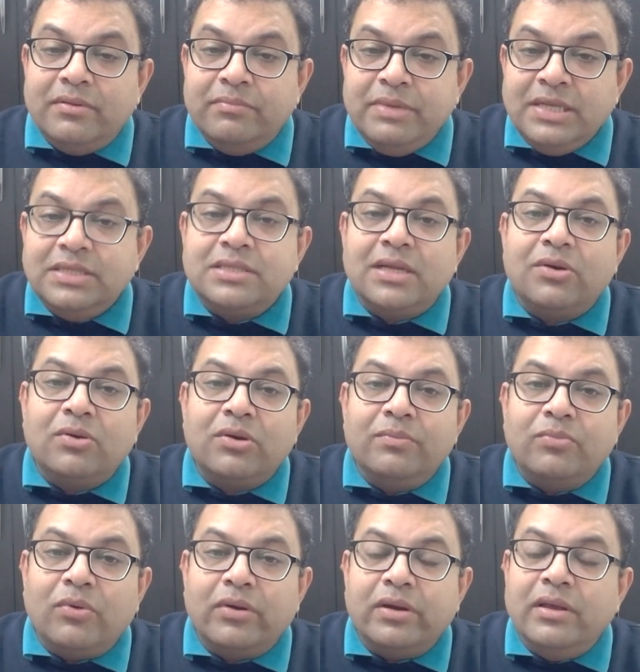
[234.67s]
means are not
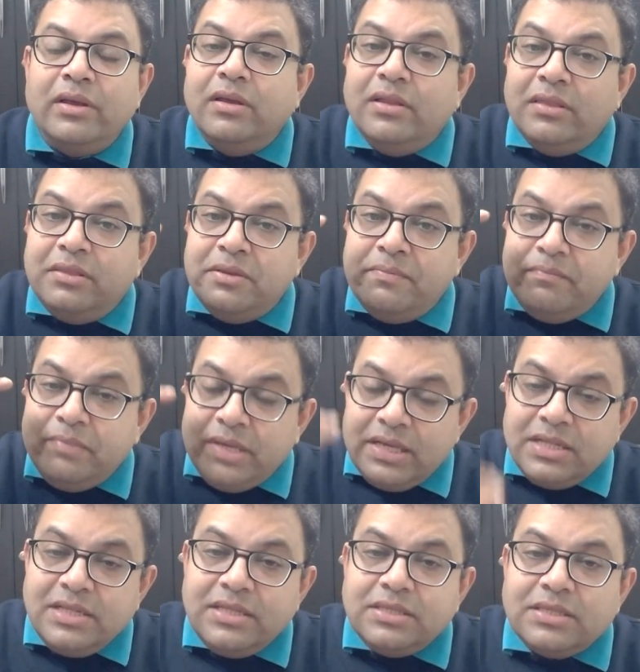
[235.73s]
important. The
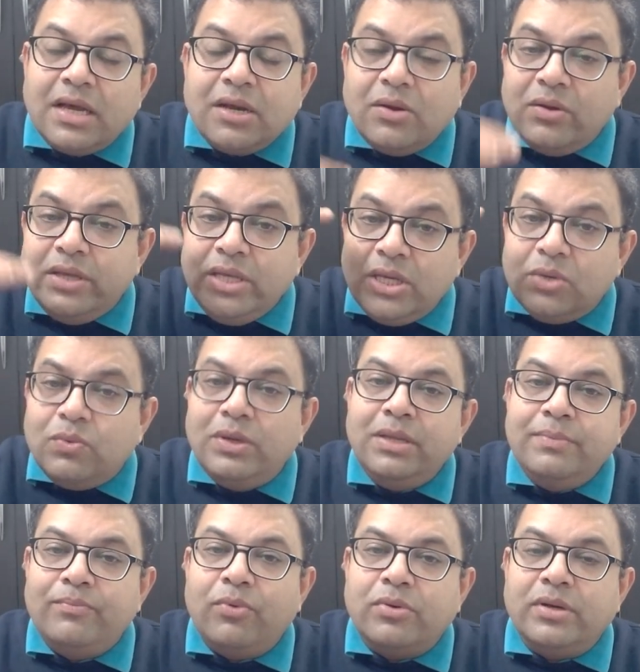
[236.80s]
means are equally
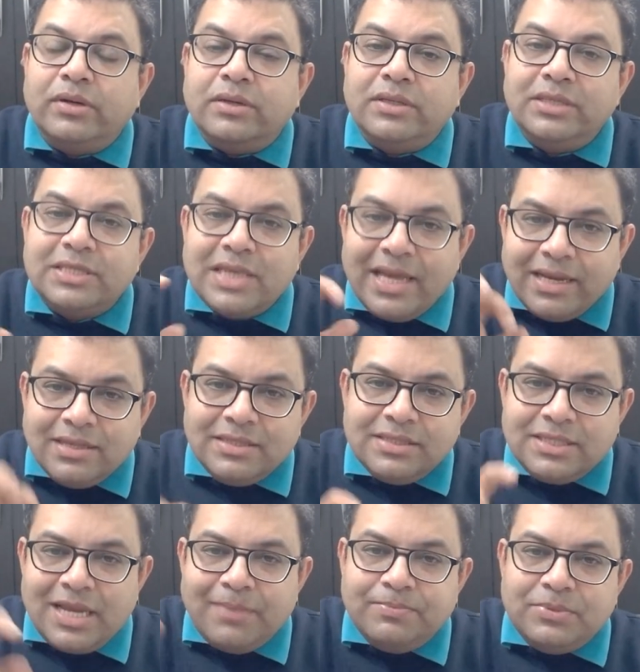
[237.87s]
important. It's like a
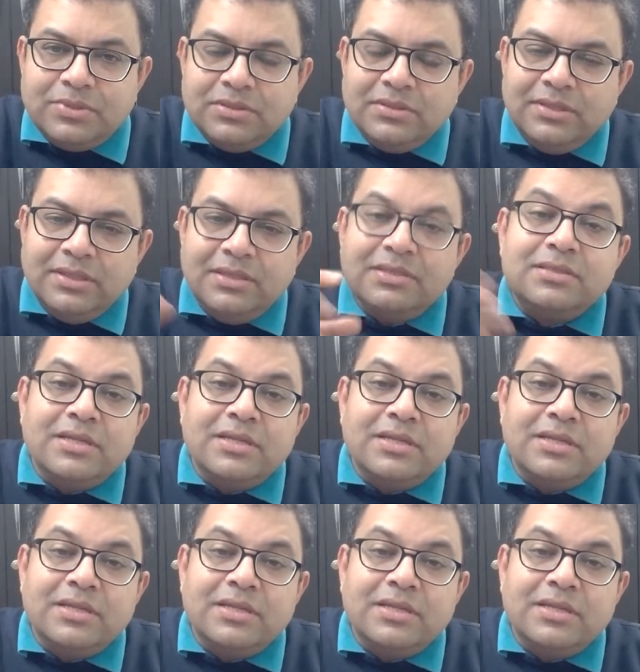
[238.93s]
steps in a